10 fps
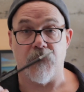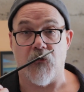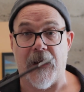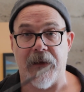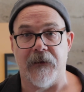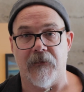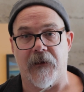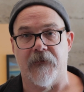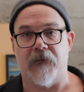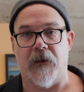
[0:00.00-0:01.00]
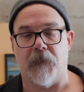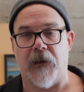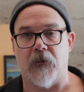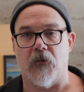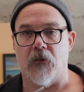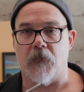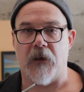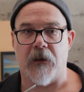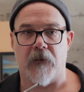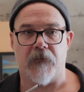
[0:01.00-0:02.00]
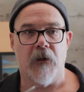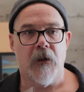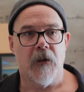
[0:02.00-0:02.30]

for any landscape painter because